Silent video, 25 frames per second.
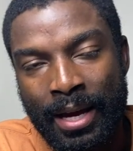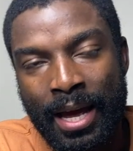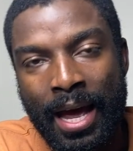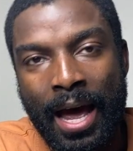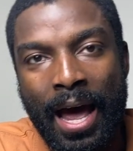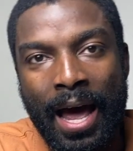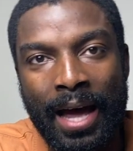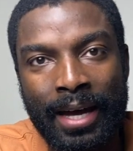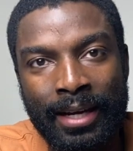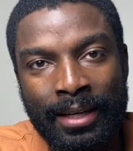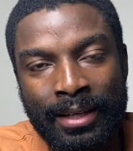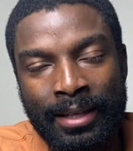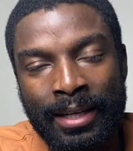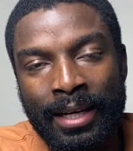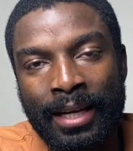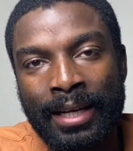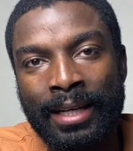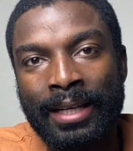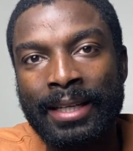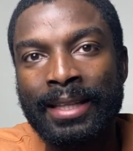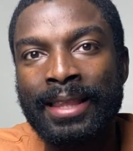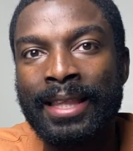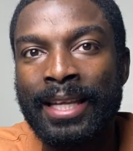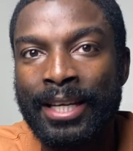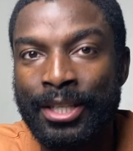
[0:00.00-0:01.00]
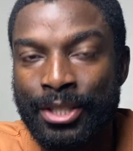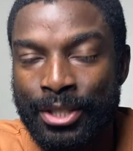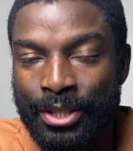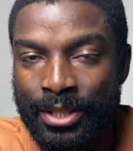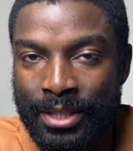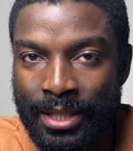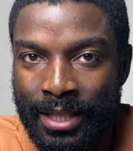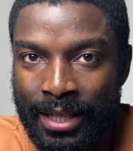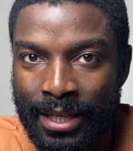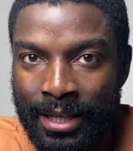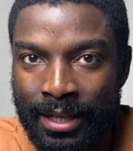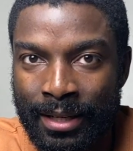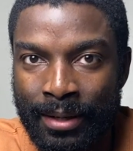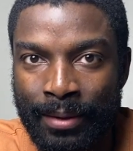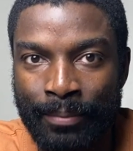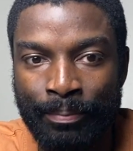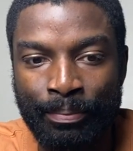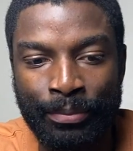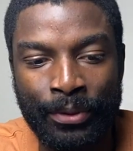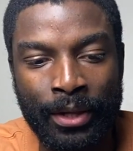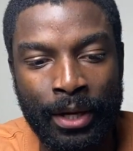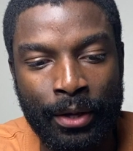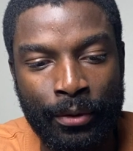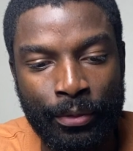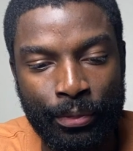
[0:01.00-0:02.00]
And in addition to that,
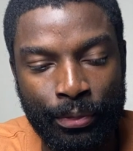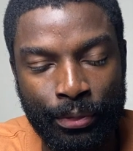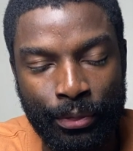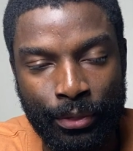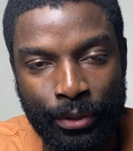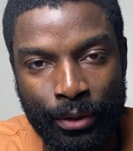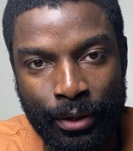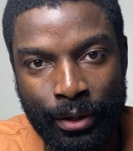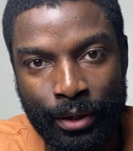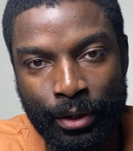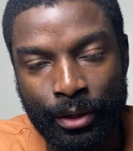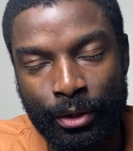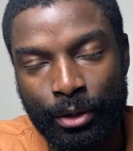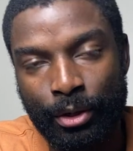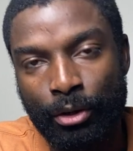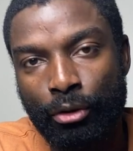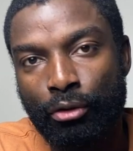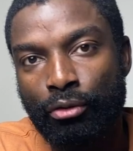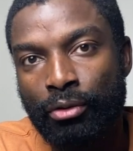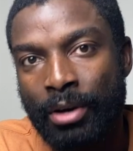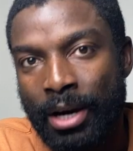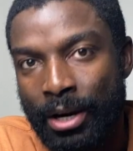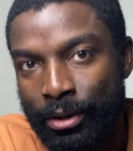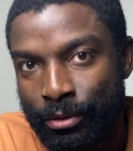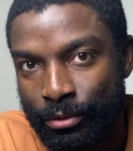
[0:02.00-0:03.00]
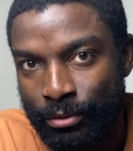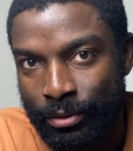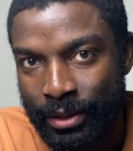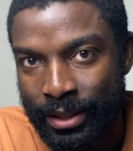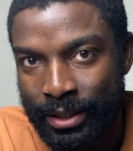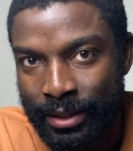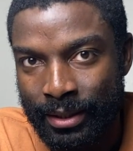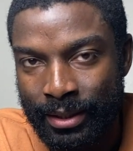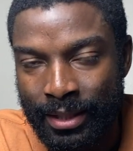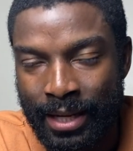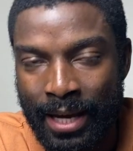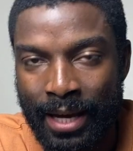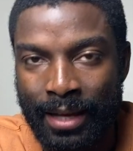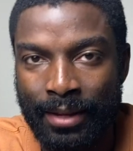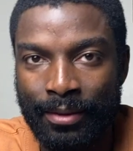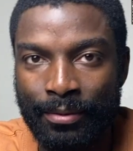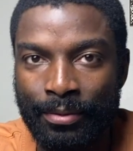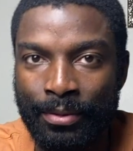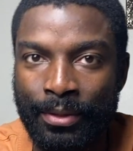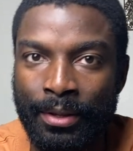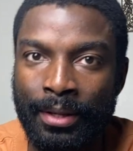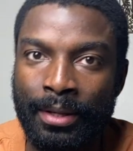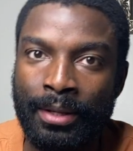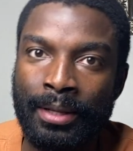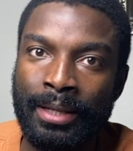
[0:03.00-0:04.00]
the ground rent that
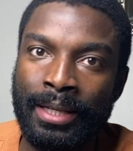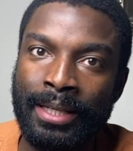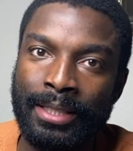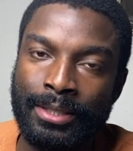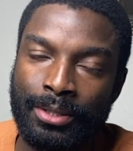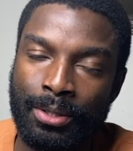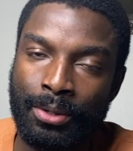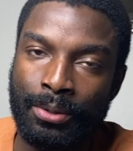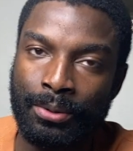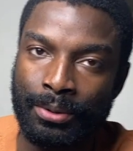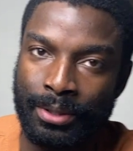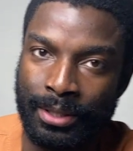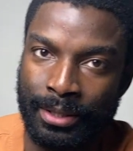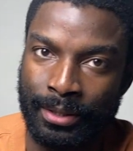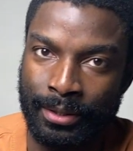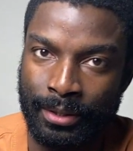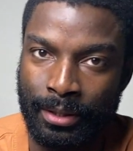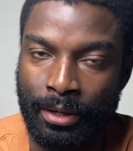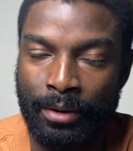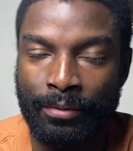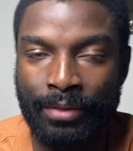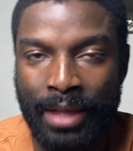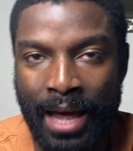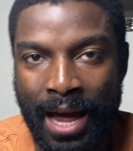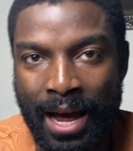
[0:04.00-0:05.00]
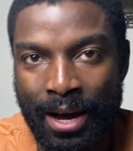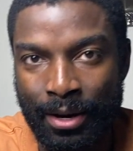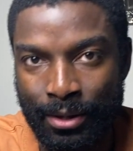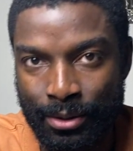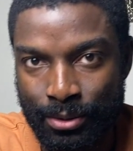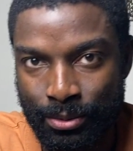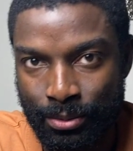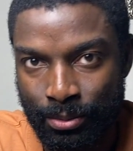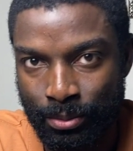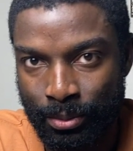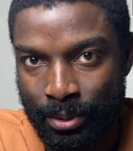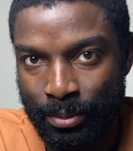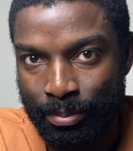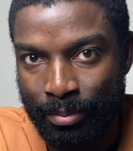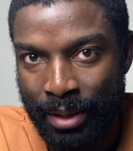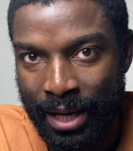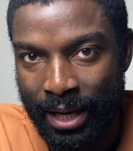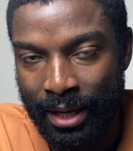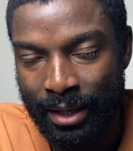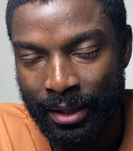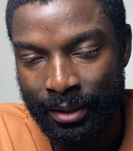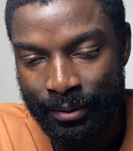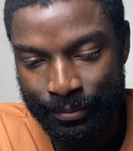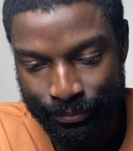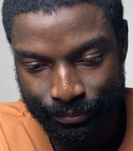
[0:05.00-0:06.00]
the leaseholder of that house would
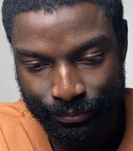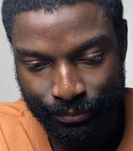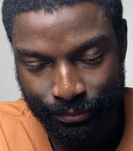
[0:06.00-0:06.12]
pay